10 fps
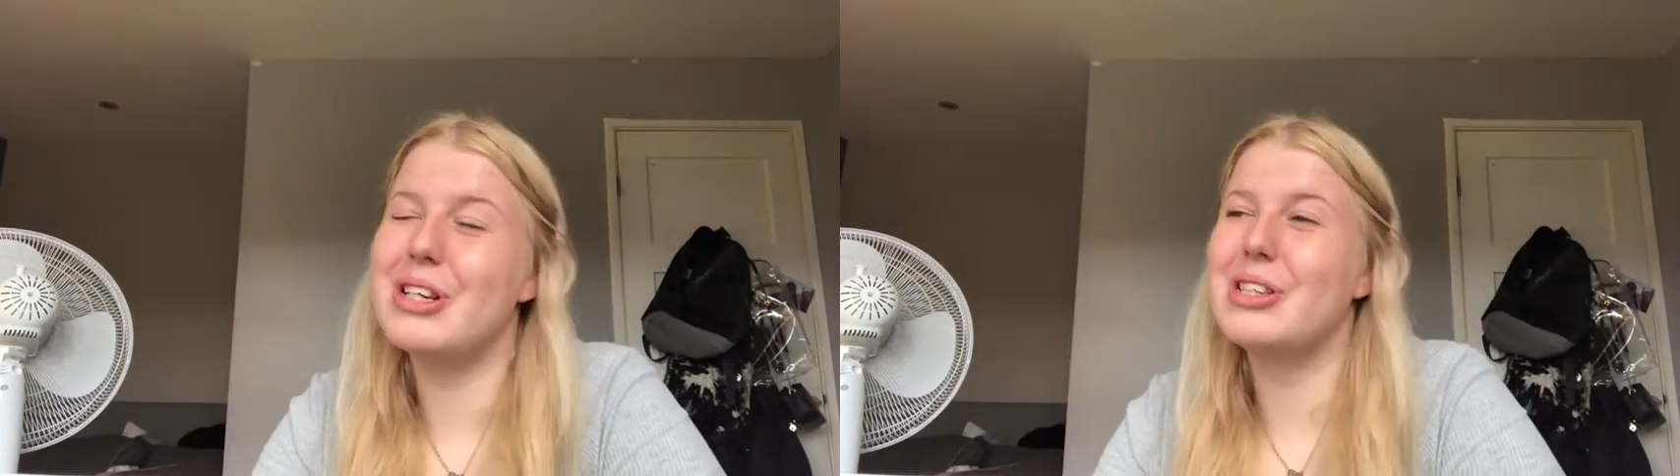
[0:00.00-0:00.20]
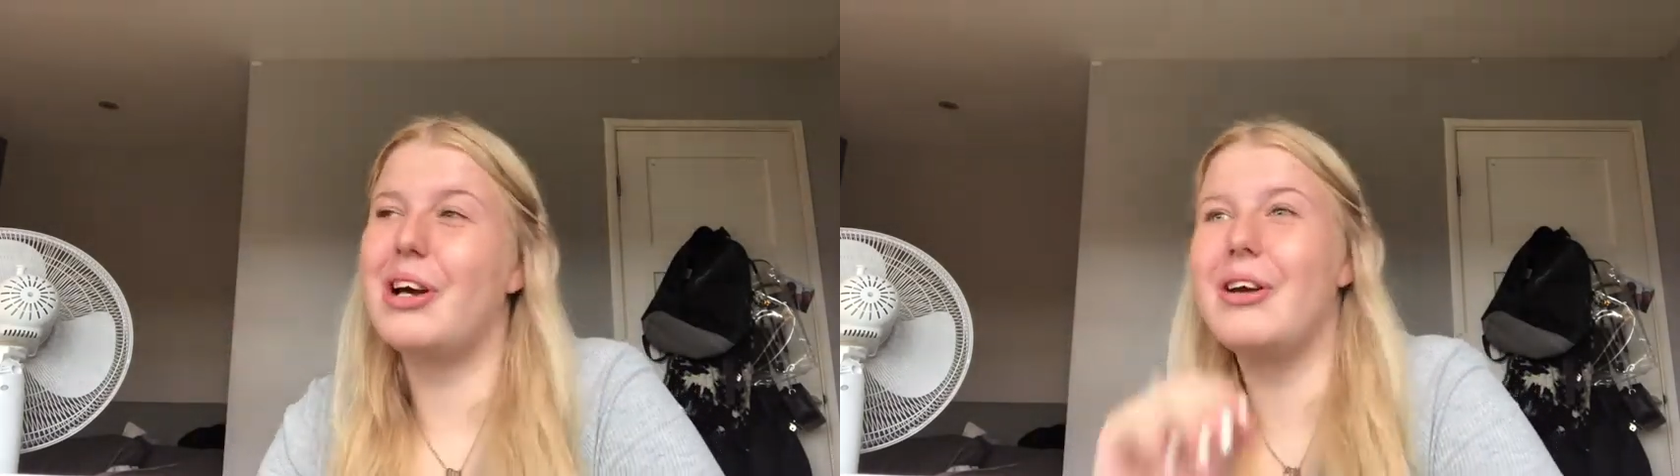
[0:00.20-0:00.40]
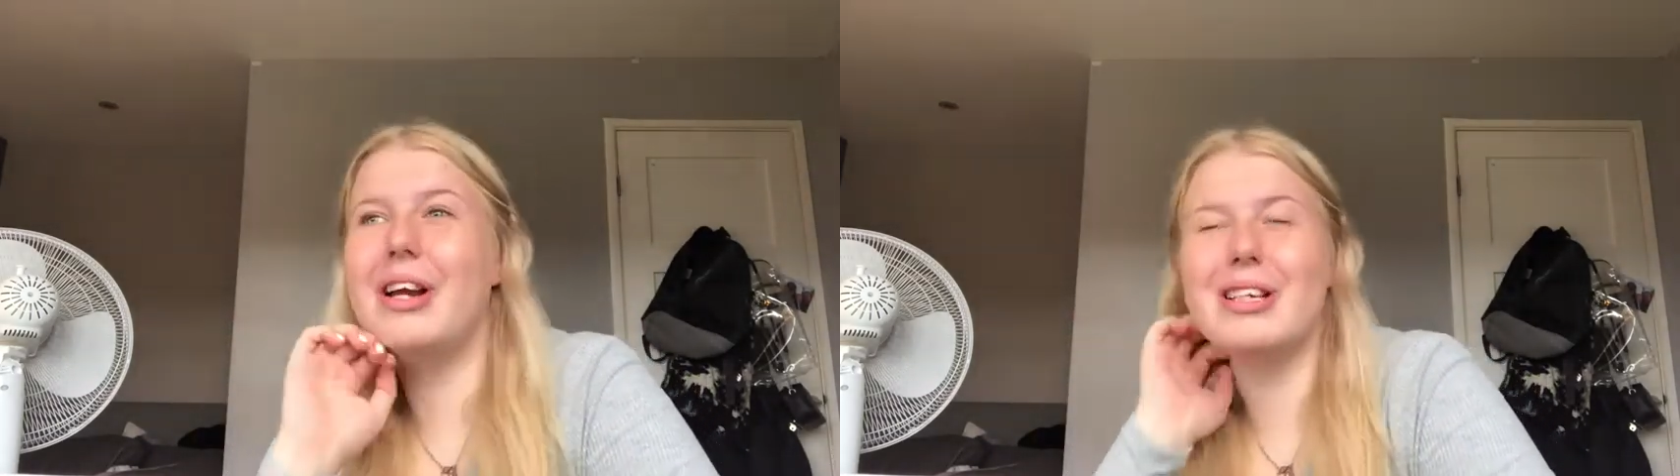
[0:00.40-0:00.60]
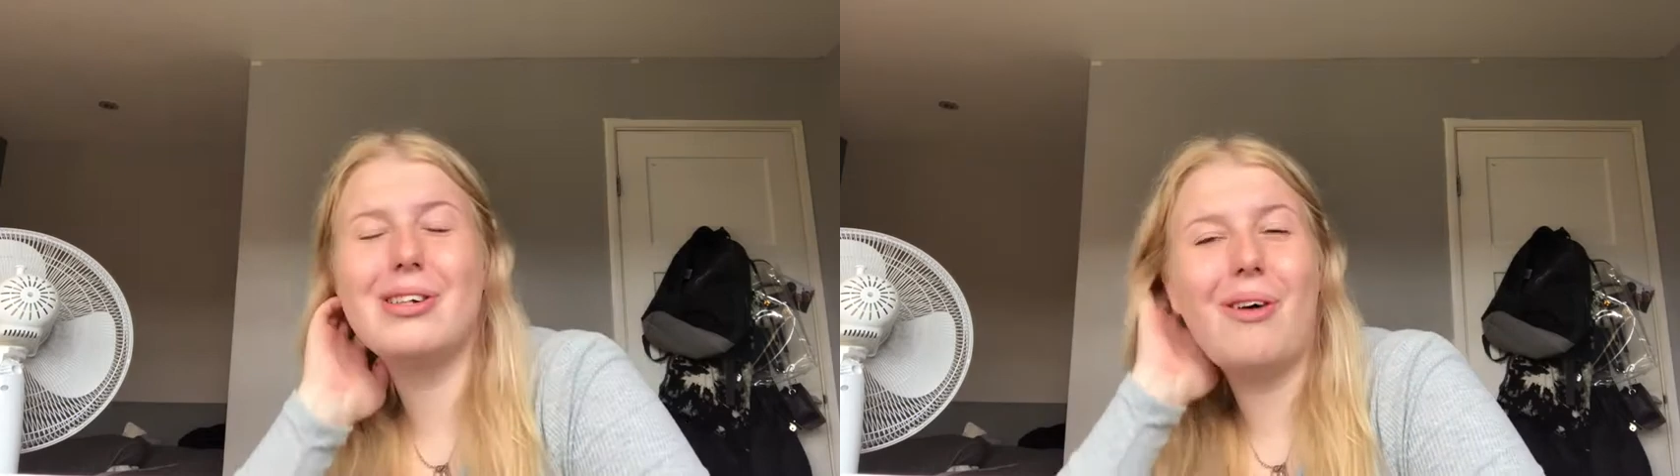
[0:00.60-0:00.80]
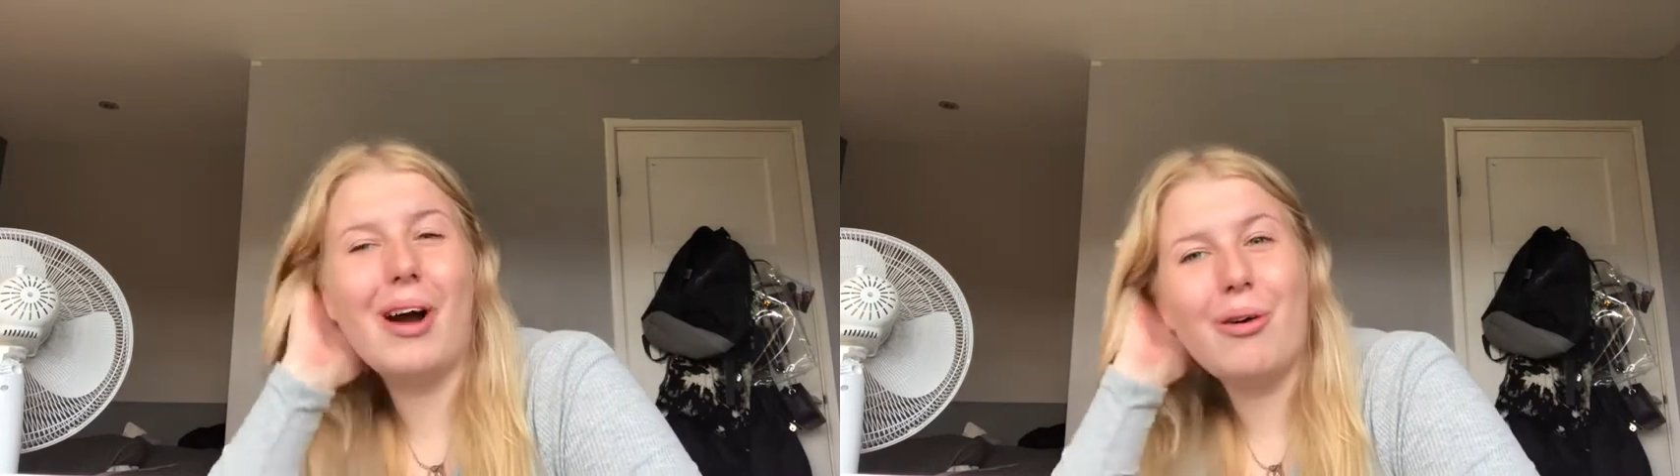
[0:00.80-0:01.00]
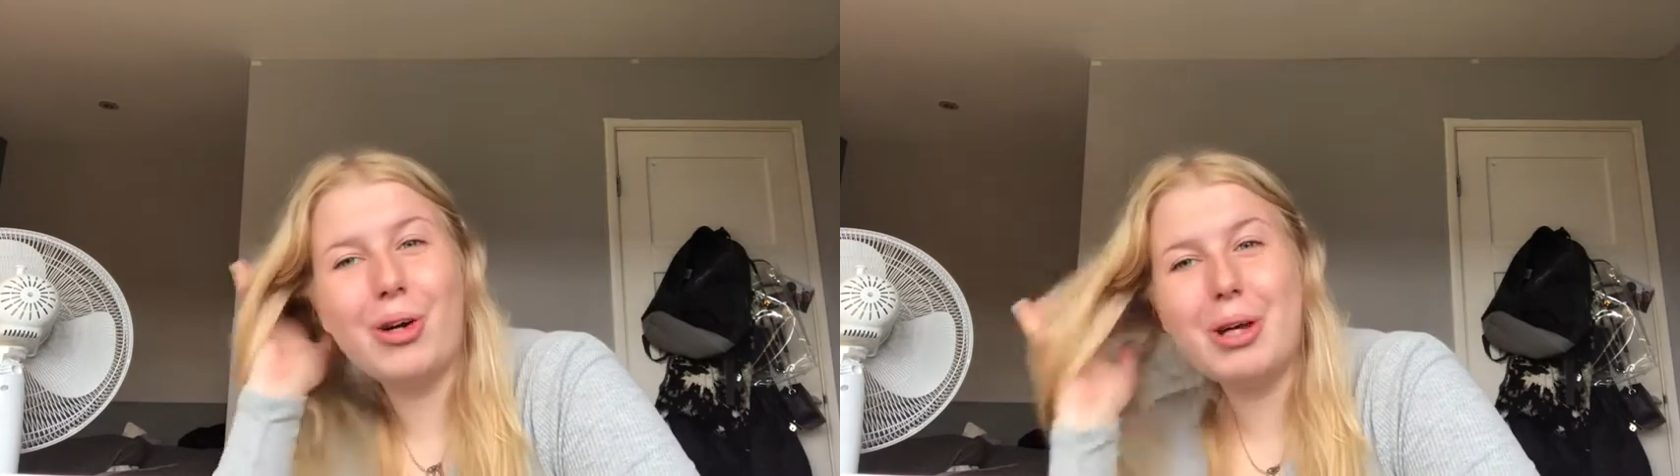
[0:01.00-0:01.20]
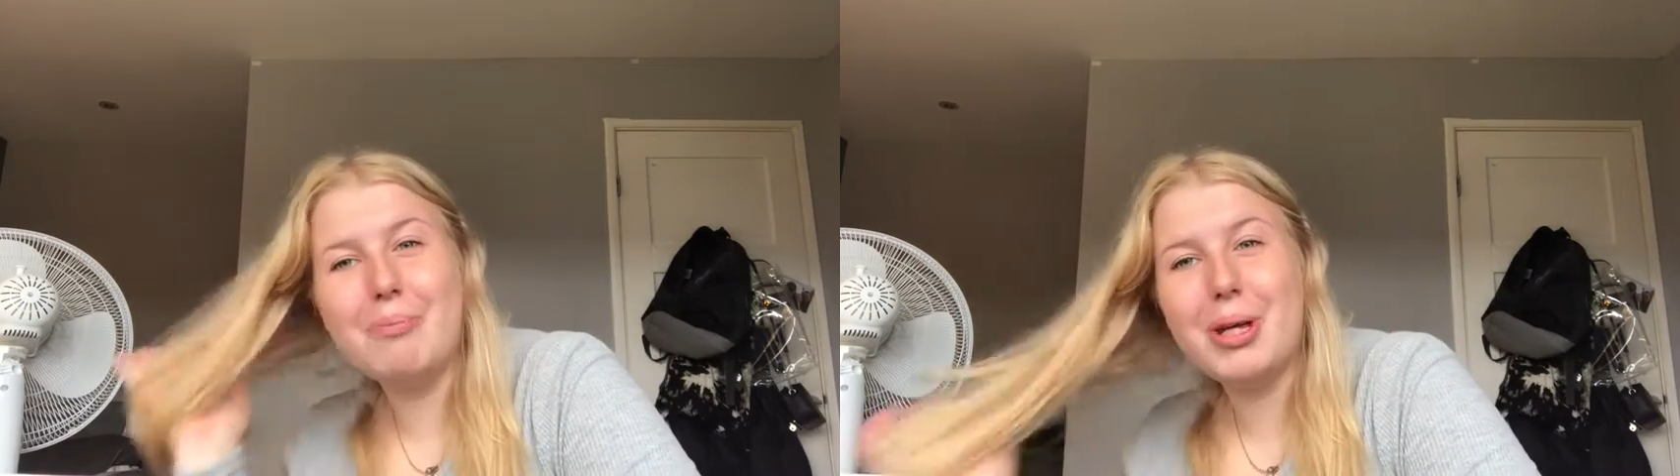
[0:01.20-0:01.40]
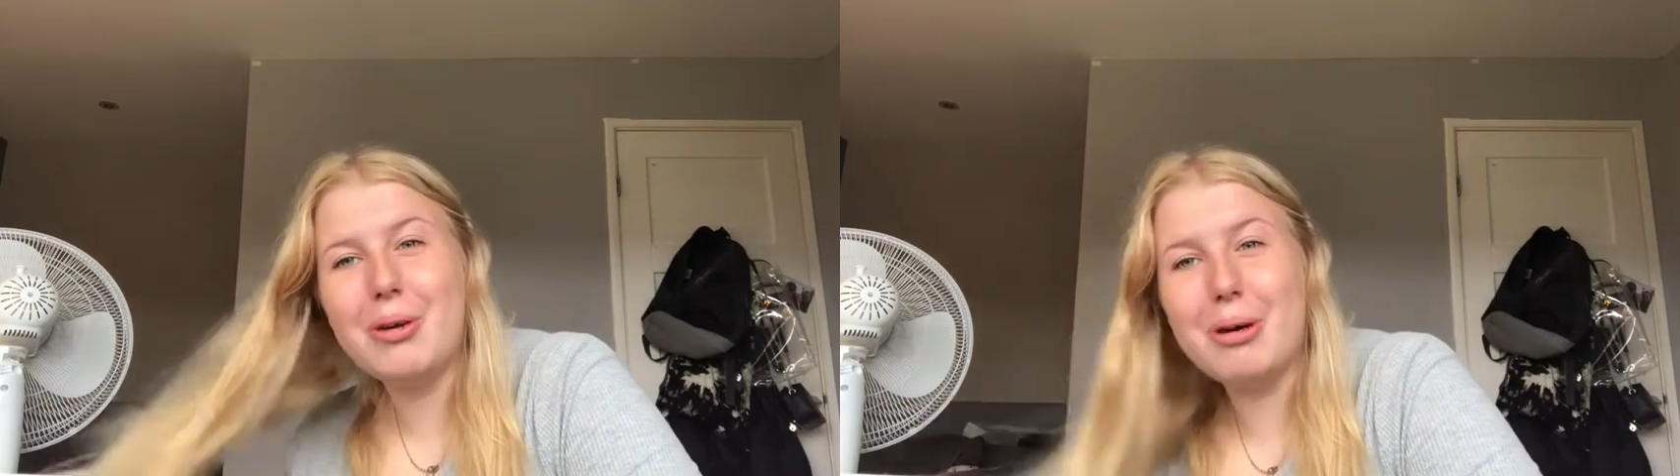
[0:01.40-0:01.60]
so it's quite on
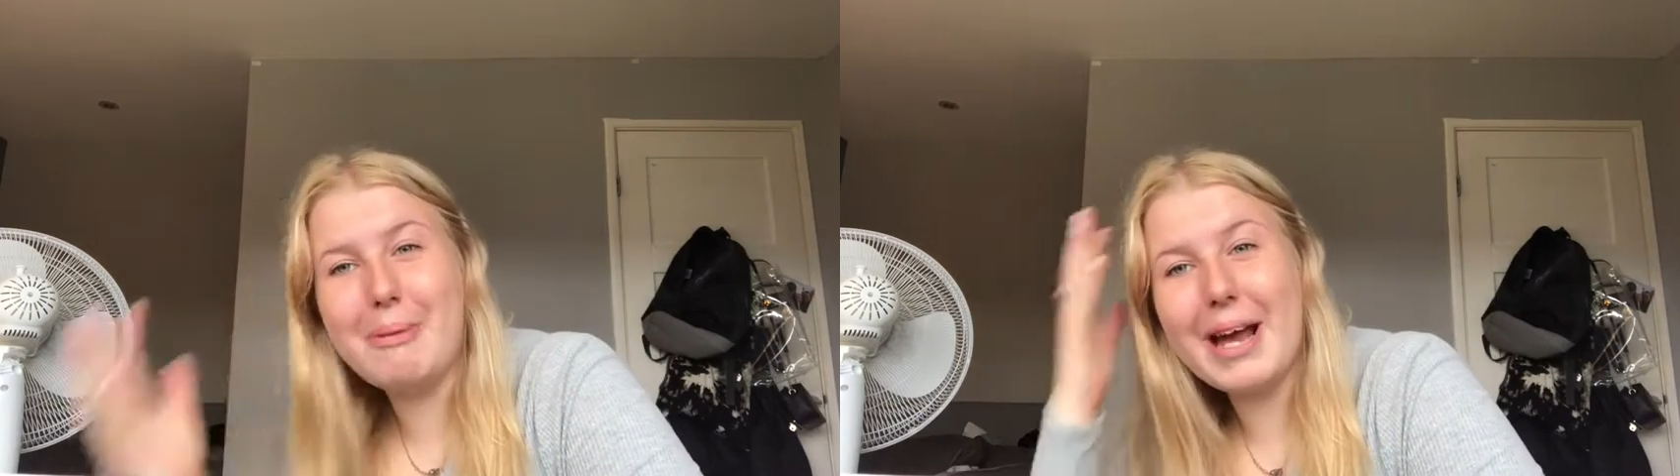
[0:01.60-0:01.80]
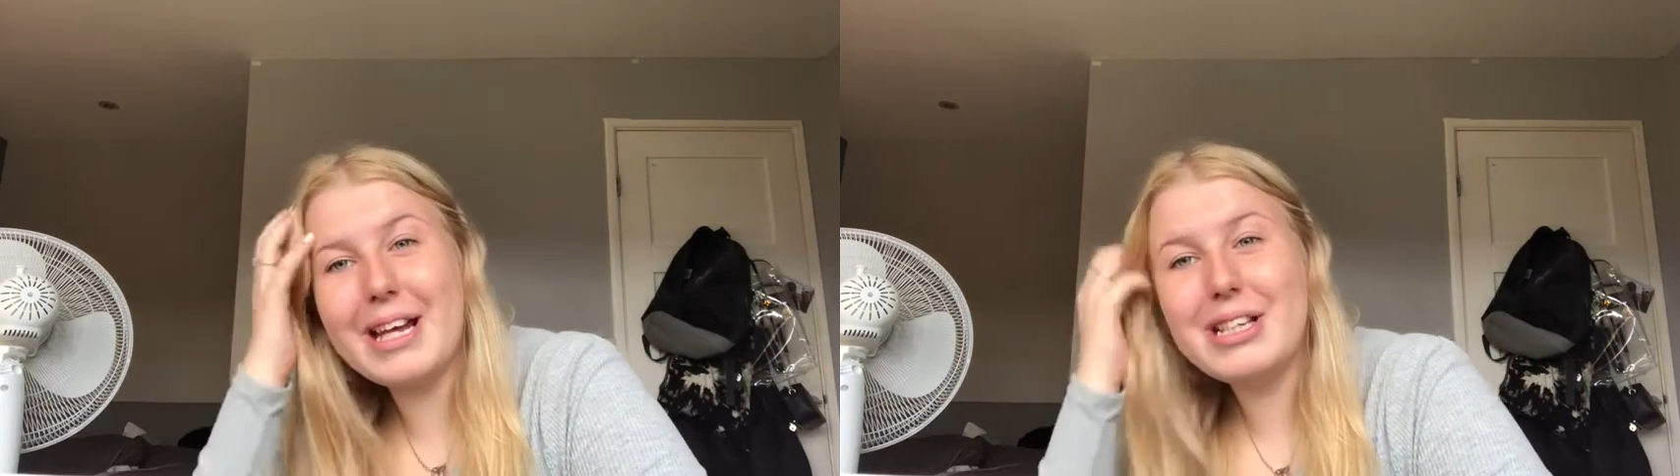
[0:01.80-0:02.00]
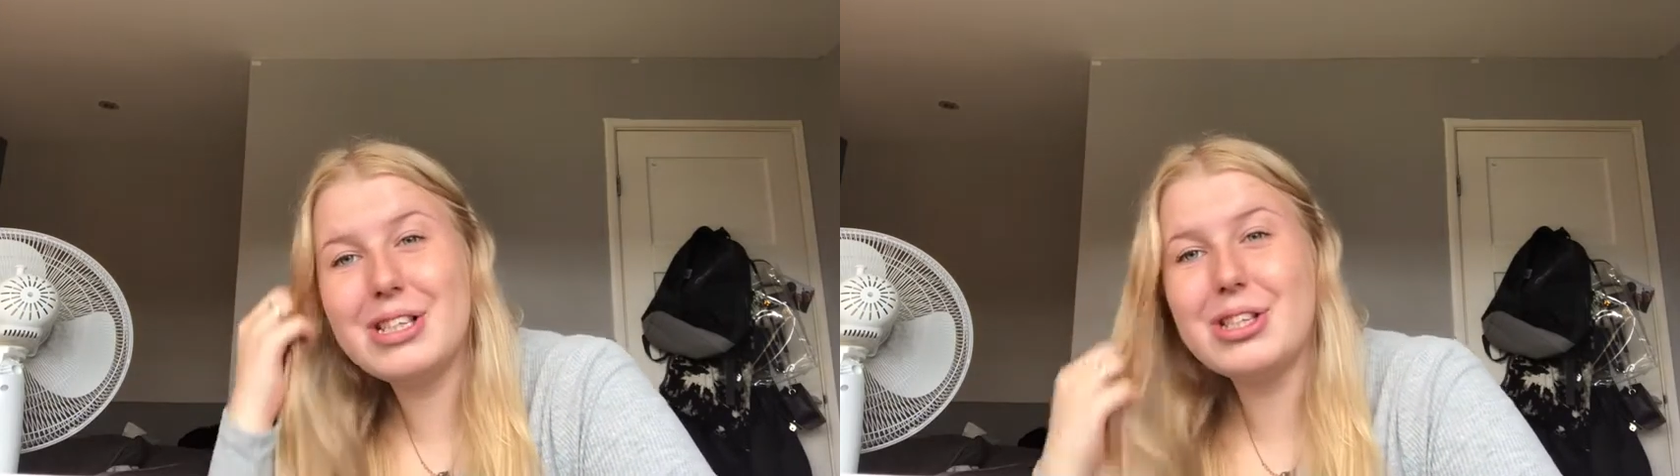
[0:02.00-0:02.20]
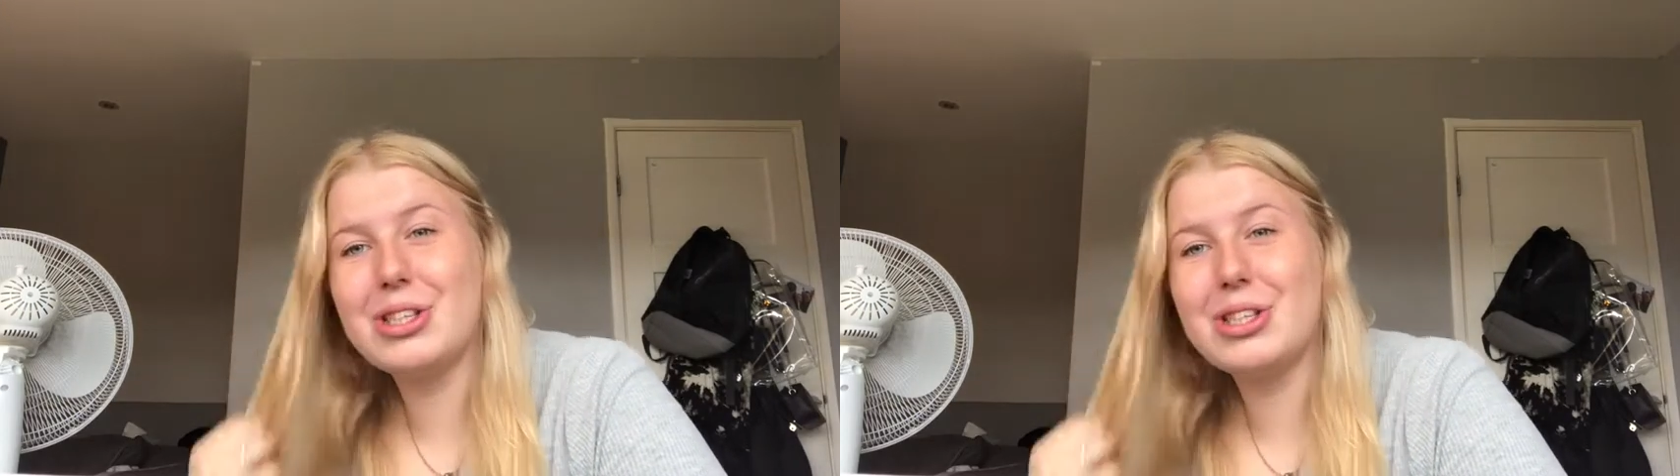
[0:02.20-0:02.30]
computer based,